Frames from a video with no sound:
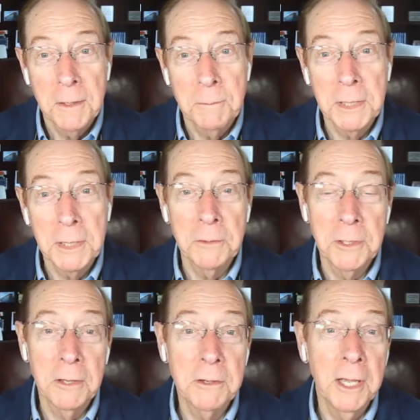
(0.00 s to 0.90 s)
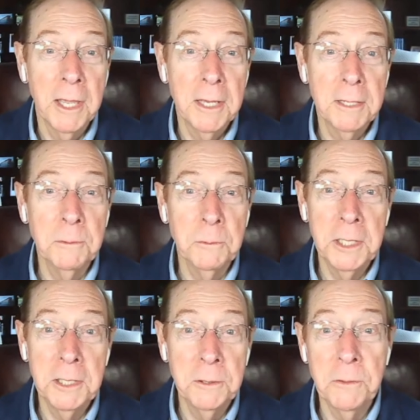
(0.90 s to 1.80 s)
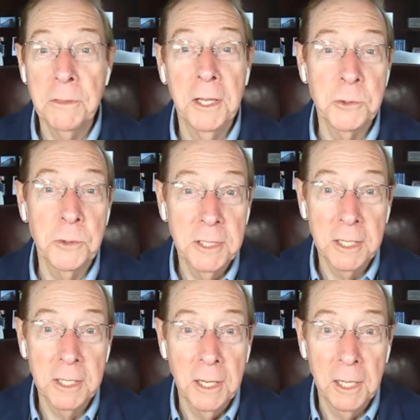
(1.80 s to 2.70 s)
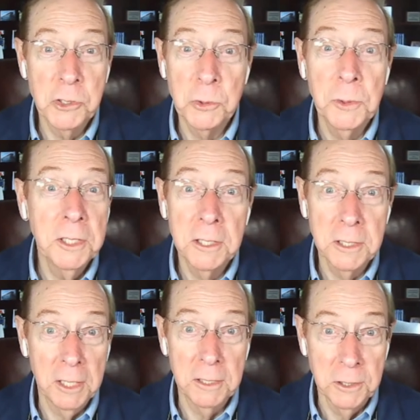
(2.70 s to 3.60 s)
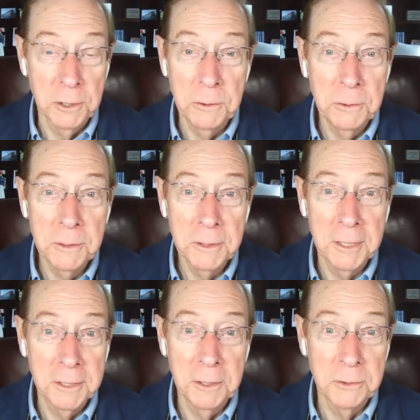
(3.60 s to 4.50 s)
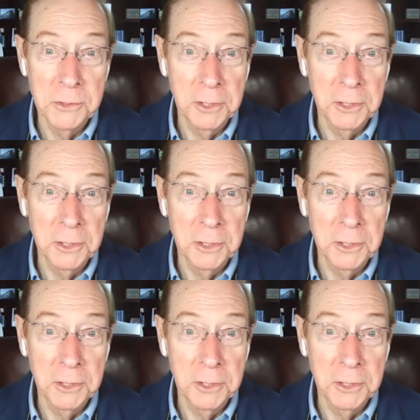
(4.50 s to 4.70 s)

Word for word: But on the other hand, we do things with technology we could not do uh, years